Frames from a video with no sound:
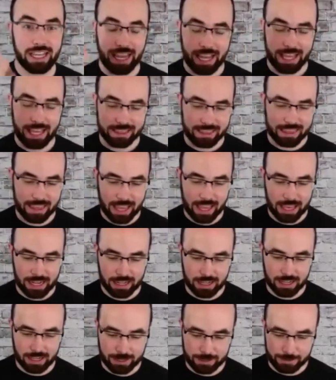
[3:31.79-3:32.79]
And then
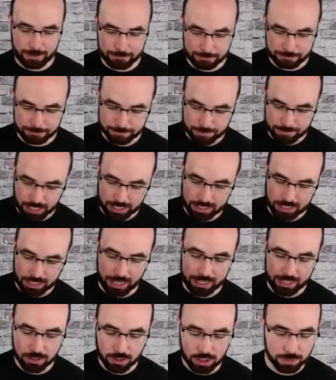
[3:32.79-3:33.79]
um, and then
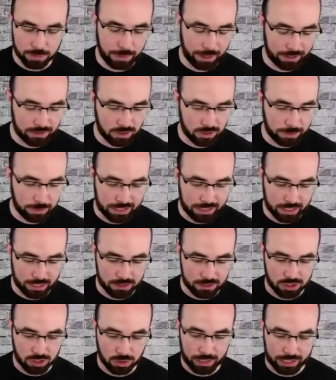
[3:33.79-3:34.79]
I'd heard about you
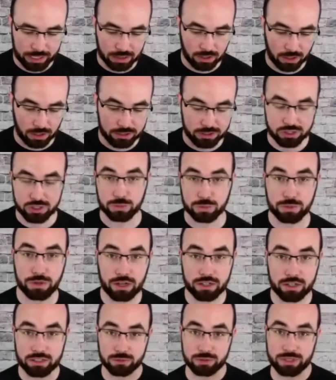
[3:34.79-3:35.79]
because you had launched your
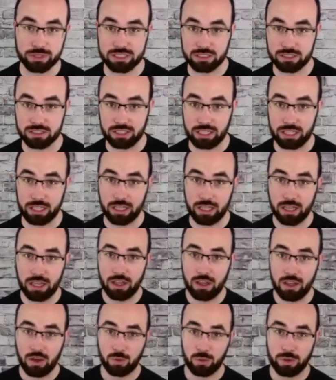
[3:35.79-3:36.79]
product recently
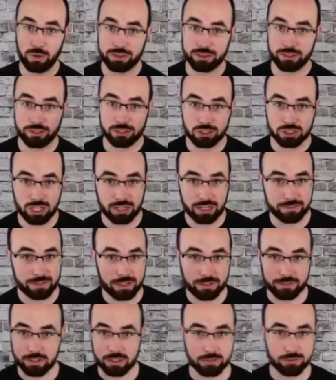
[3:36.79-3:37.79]
with a J V
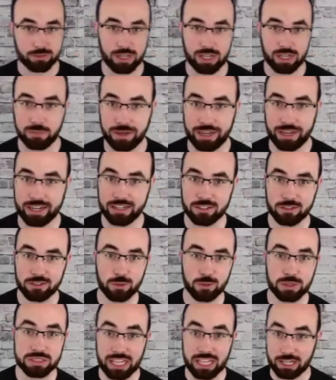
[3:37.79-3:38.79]
of a good friend of mine
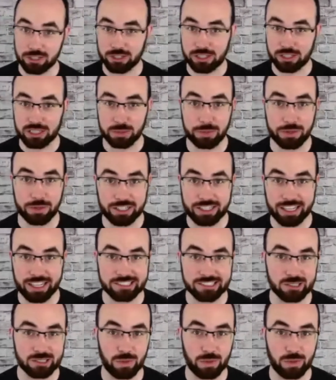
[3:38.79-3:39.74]
who was actually on the podcast as